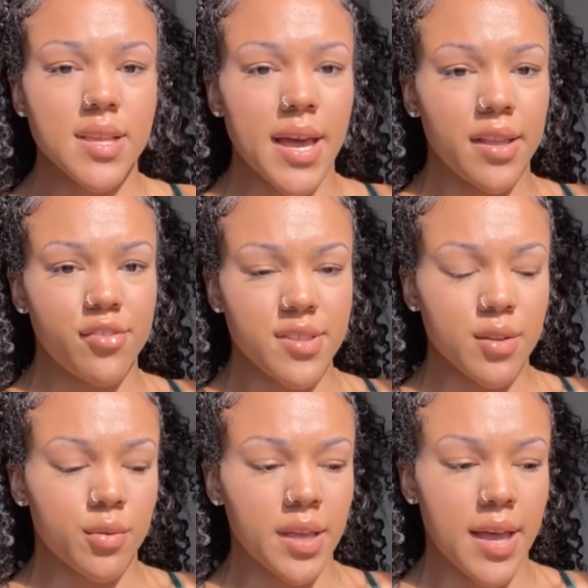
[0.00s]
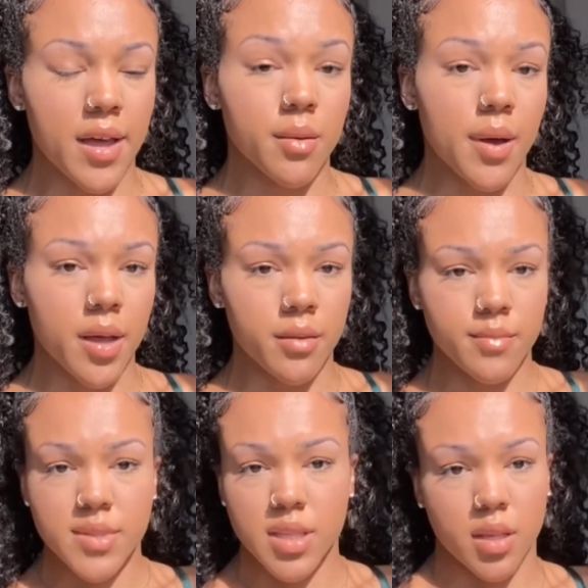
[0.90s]
I just don't like how the
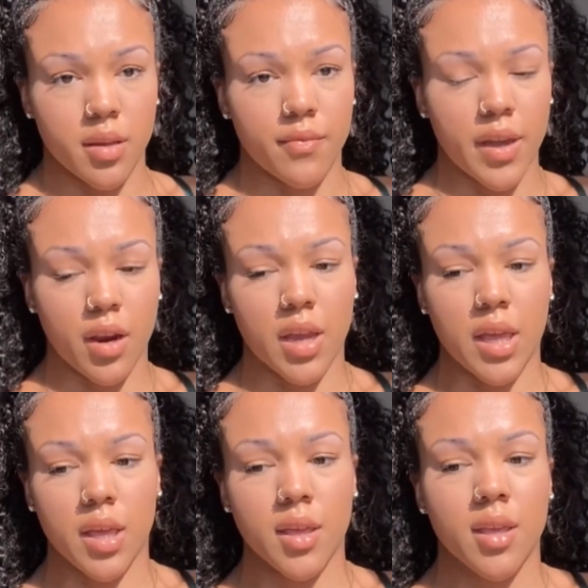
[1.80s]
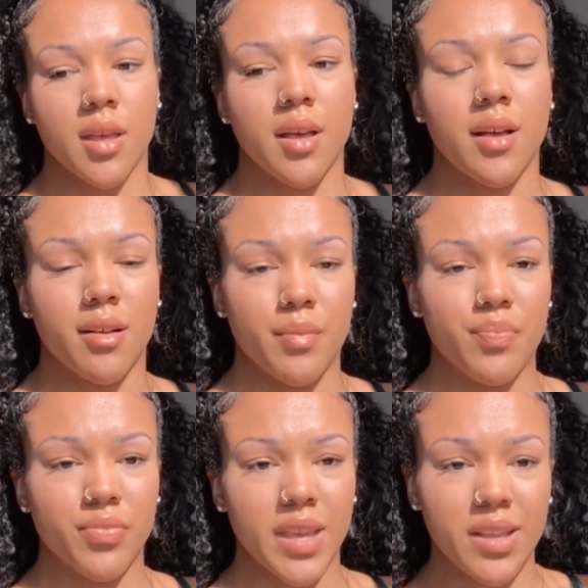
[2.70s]
bottoms look very
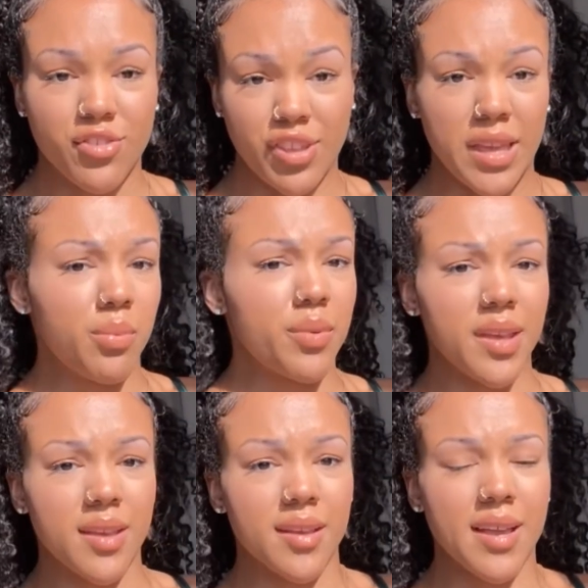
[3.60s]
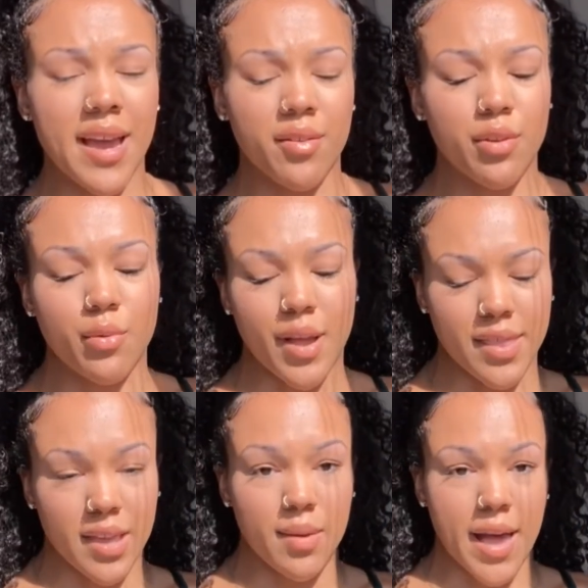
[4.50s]
um, like cheap. Like I don't know why
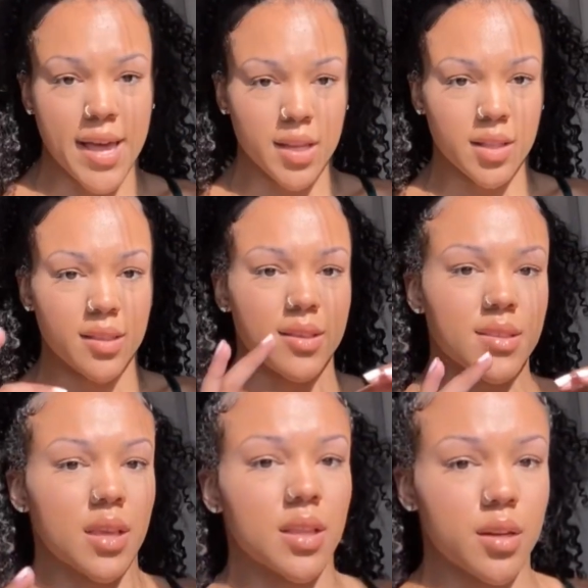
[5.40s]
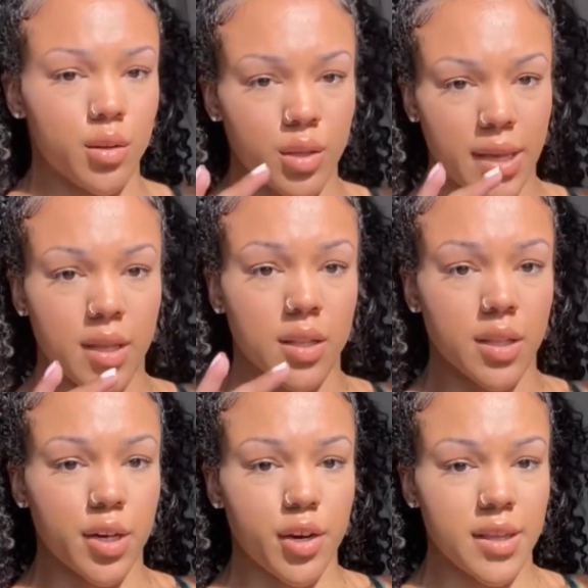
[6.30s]
they keep adding like these like little like
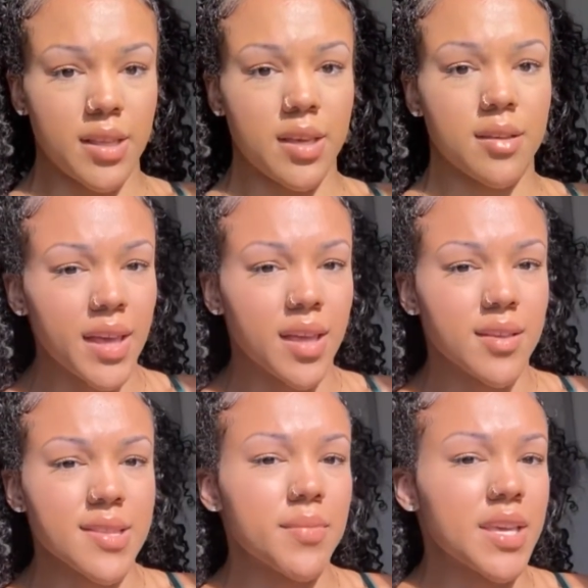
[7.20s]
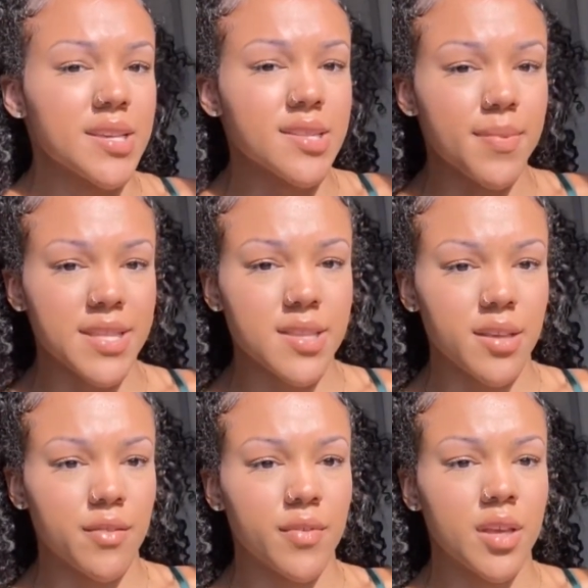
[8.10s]
glittery thing. Like something
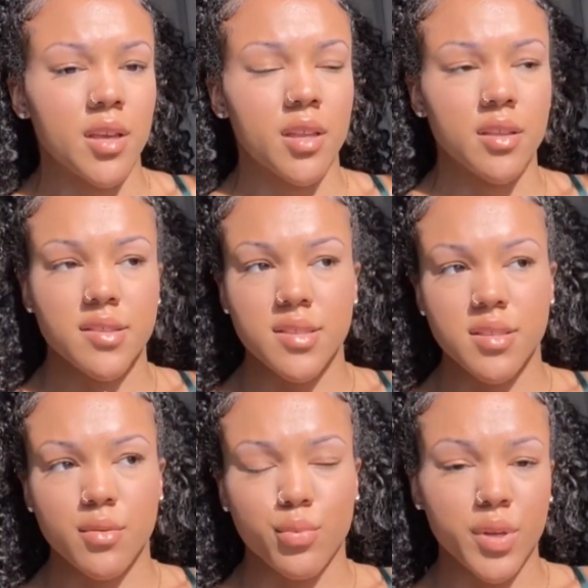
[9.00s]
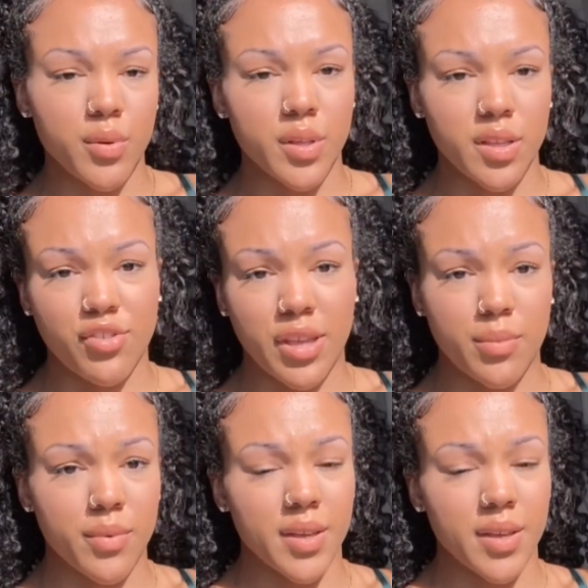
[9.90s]
expensive looks really really cheap.